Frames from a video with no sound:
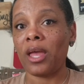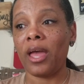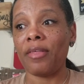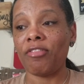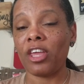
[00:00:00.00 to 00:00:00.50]

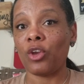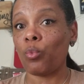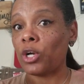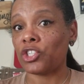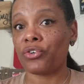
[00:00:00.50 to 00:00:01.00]
and then
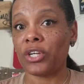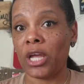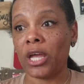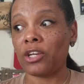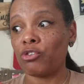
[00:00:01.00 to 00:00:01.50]
once you're
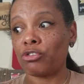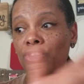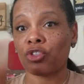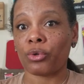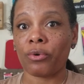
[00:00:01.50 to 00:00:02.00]
done, you
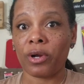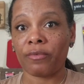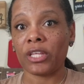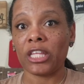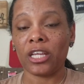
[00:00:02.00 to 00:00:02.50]
just throw
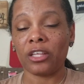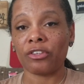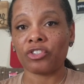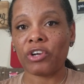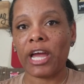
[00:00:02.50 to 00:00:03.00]
everything in
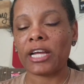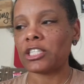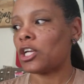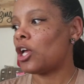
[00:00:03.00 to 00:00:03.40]
the trash.